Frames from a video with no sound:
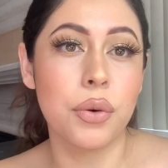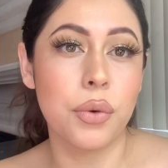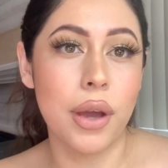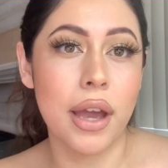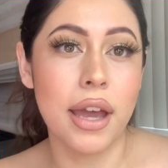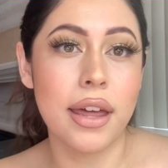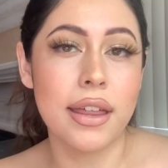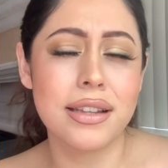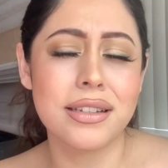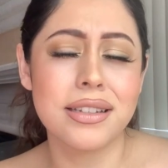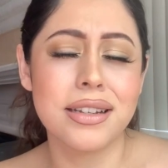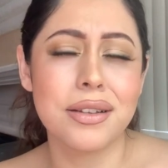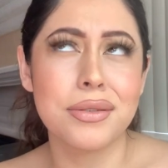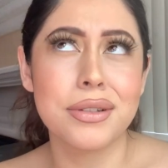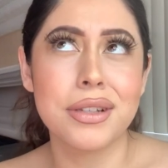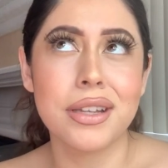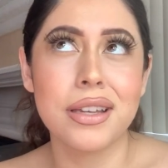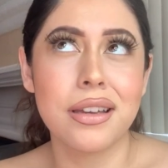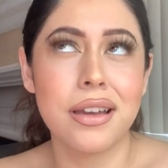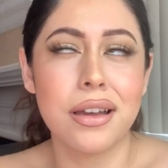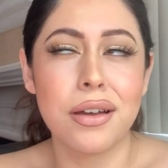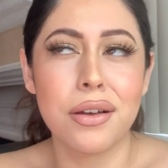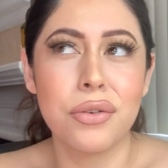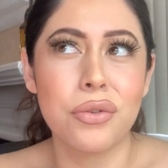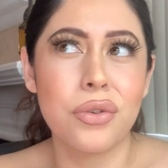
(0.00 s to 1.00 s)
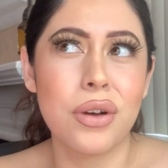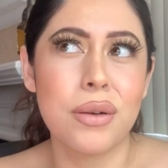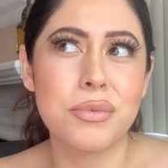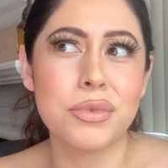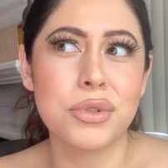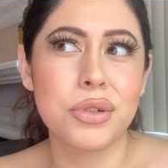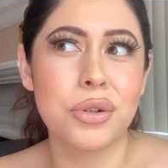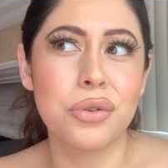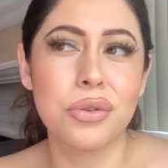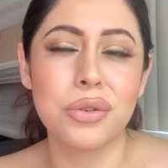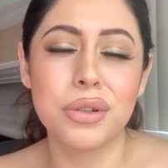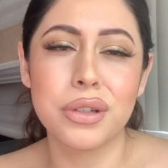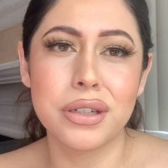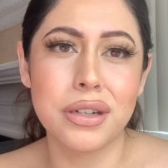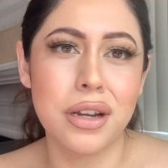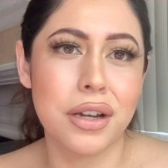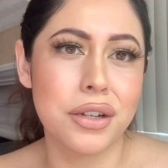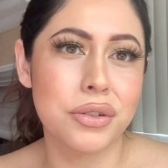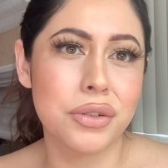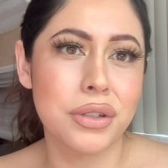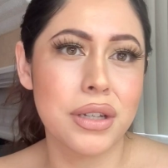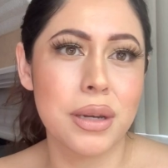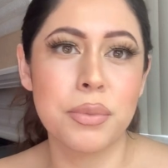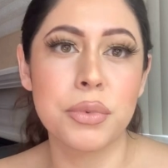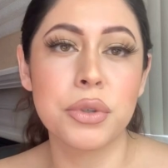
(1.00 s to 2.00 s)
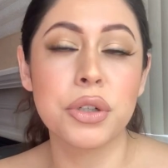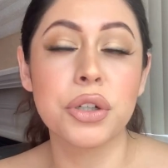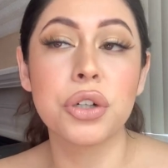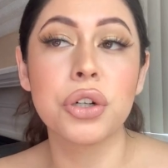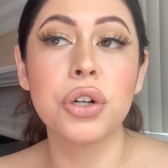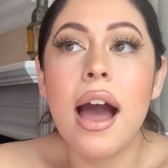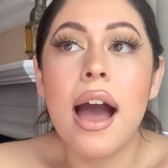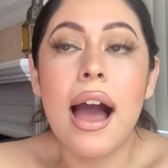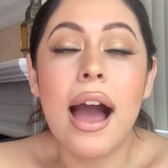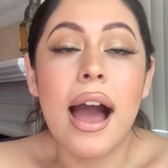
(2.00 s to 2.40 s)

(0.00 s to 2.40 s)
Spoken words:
Okay, that's why I was like, oh, I'm totally not doing epidural.